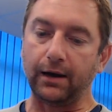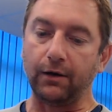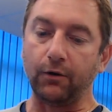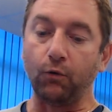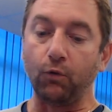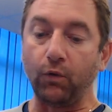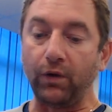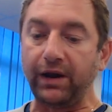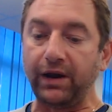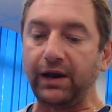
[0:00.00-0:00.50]

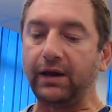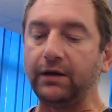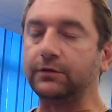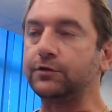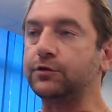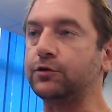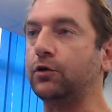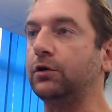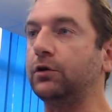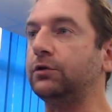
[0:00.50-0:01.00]
We
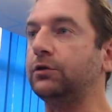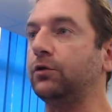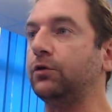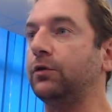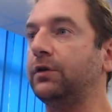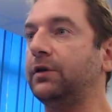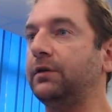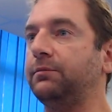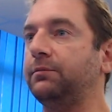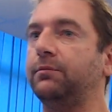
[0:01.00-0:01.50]
install it
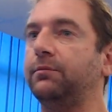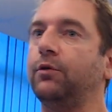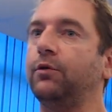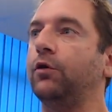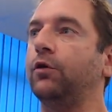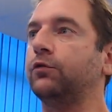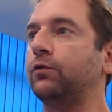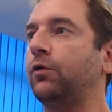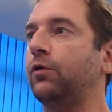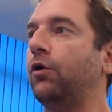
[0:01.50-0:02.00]

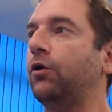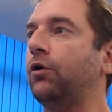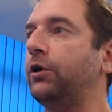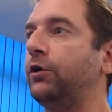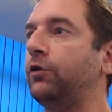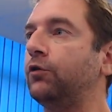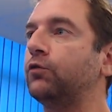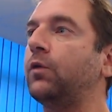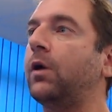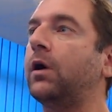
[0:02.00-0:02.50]
because we only
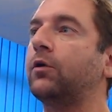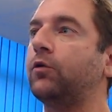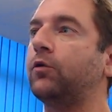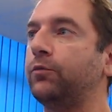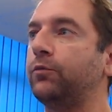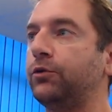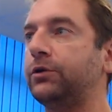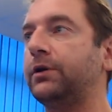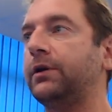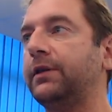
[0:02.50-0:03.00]
use one
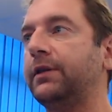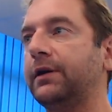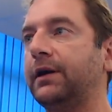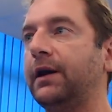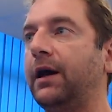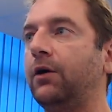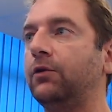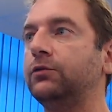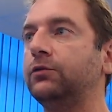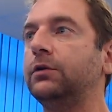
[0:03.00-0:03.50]
computer in the
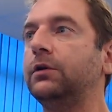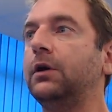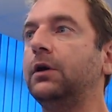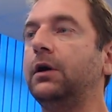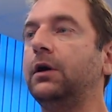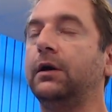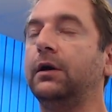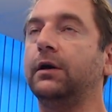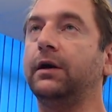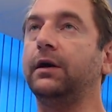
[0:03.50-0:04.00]
cloud.
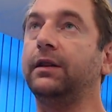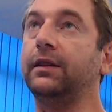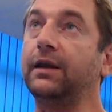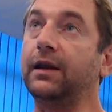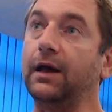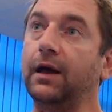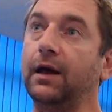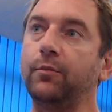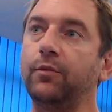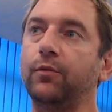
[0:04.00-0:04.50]
In the
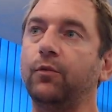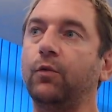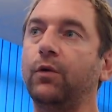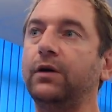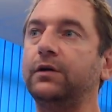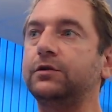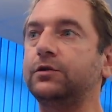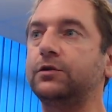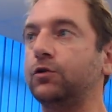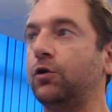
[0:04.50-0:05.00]
lab, we
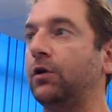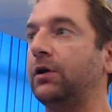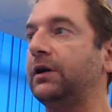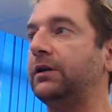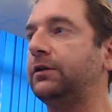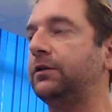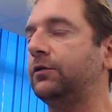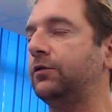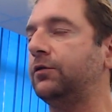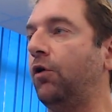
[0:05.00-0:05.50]
install
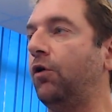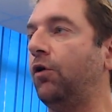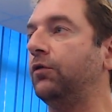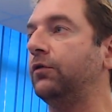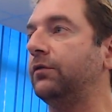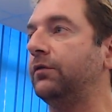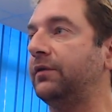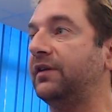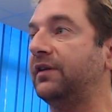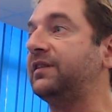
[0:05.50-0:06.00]
it
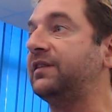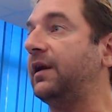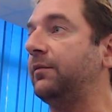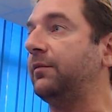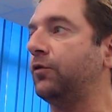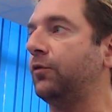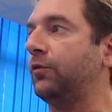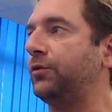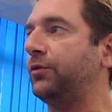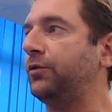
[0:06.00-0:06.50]
on the same
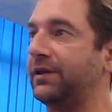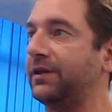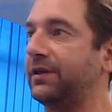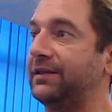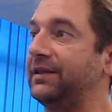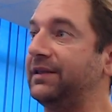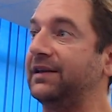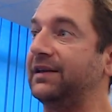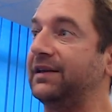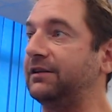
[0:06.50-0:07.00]
computer
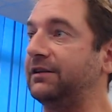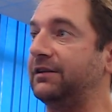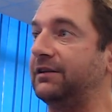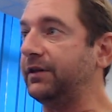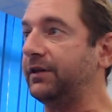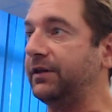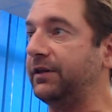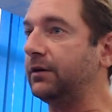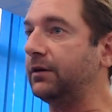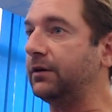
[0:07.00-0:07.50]
that does
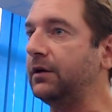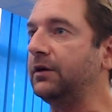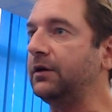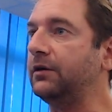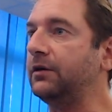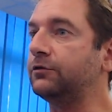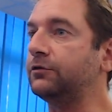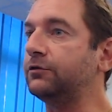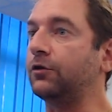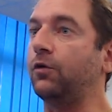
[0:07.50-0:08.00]
everything.
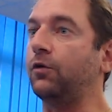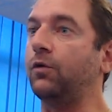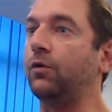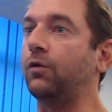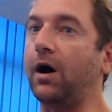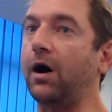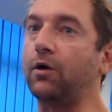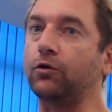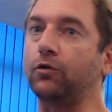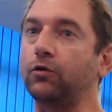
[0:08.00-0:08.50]
So
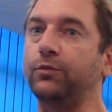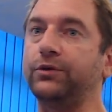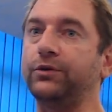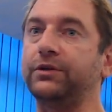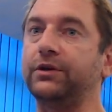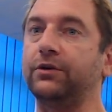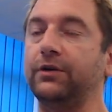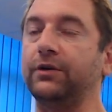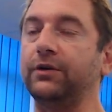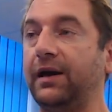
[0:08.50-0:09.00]
our
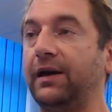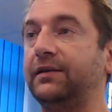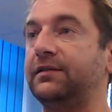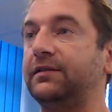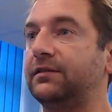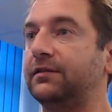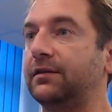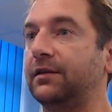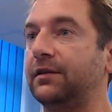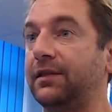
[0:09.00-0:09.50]
computer
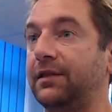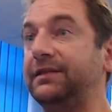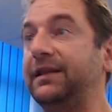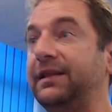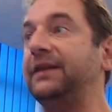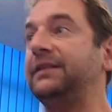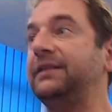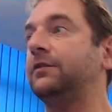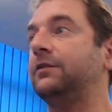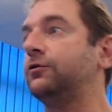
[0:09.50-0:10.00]
is the
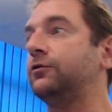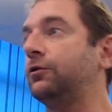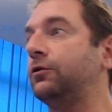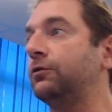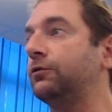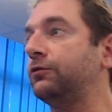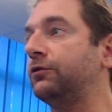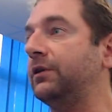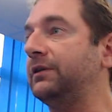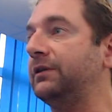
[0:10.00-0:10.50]
data
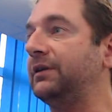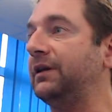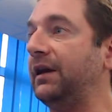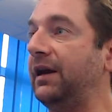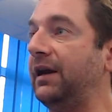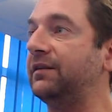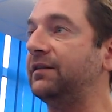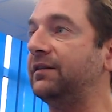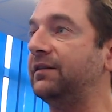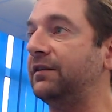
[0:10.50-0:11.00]
stores, it
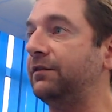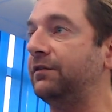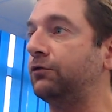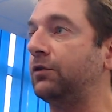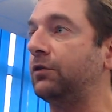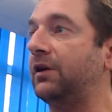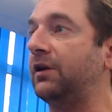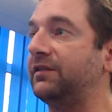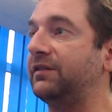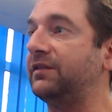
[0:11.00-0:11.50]
is the
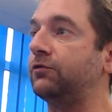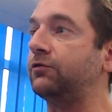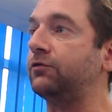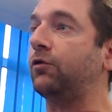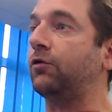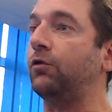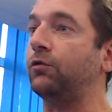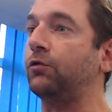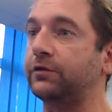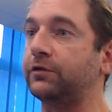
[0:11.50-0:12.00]
visualization
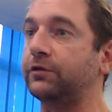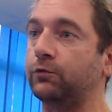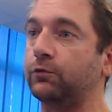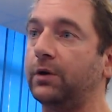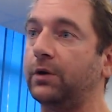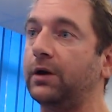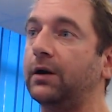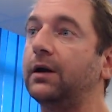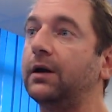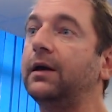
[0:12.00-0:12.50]
host as
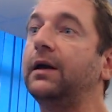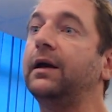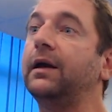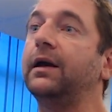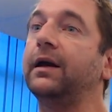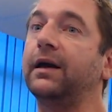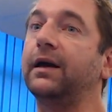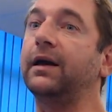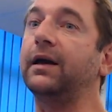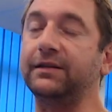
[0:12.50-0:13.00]
well,
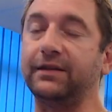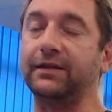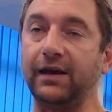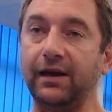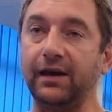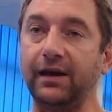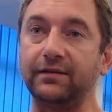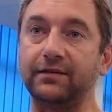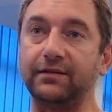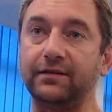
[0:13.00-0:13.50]
and it
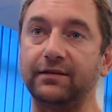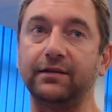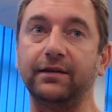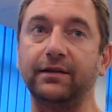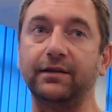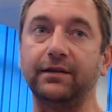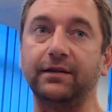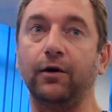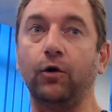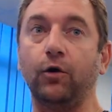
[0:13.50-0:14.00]
is
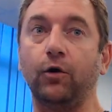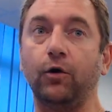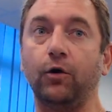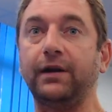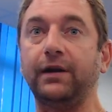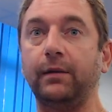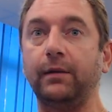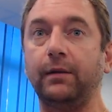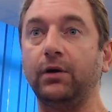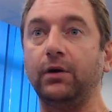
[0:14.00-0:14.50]
the
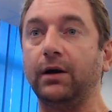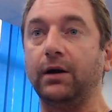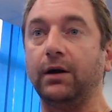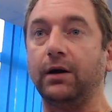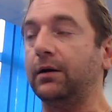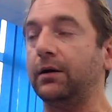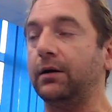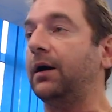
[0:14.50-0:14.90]
OpenNebula